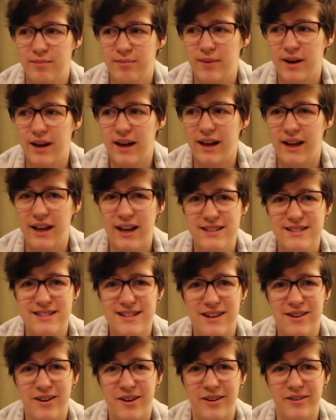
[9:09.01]
my
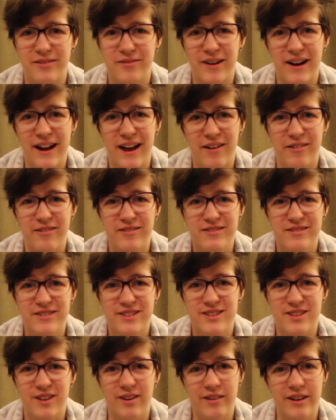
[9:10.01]
SD card ran out,
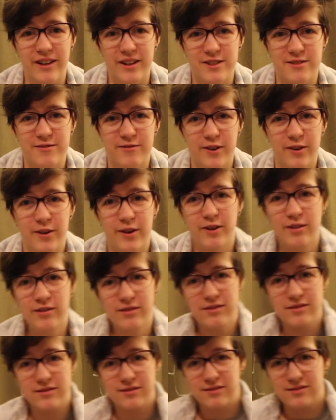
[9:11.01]
so here's a
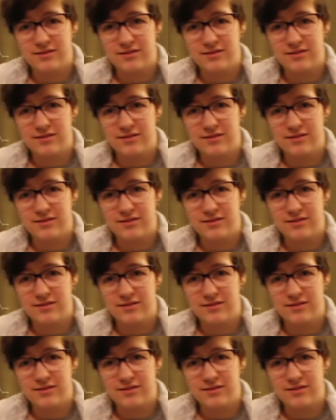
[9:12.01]
photo,